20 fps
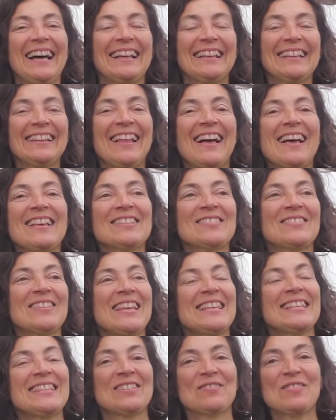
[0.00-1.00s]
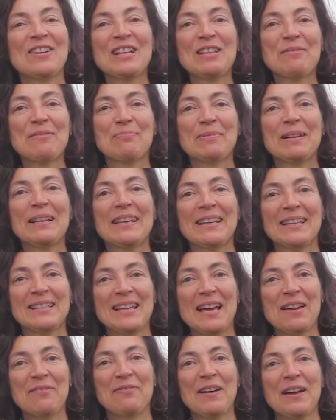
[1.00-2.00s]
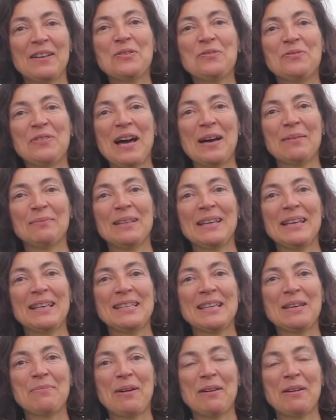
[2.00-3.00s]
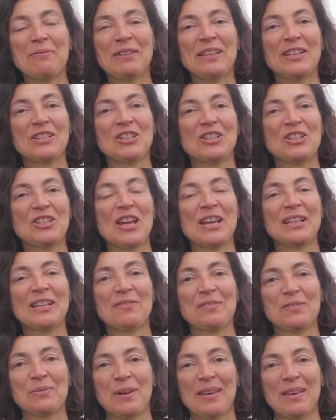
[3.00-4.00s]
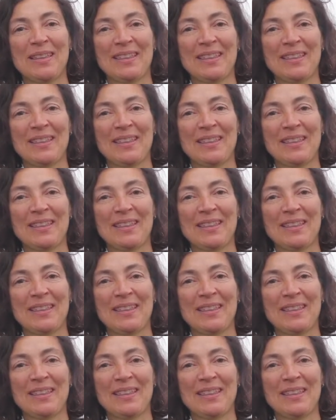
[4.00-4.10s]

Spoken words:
Classlist, really brilliant. I found families in my village to share lifts with.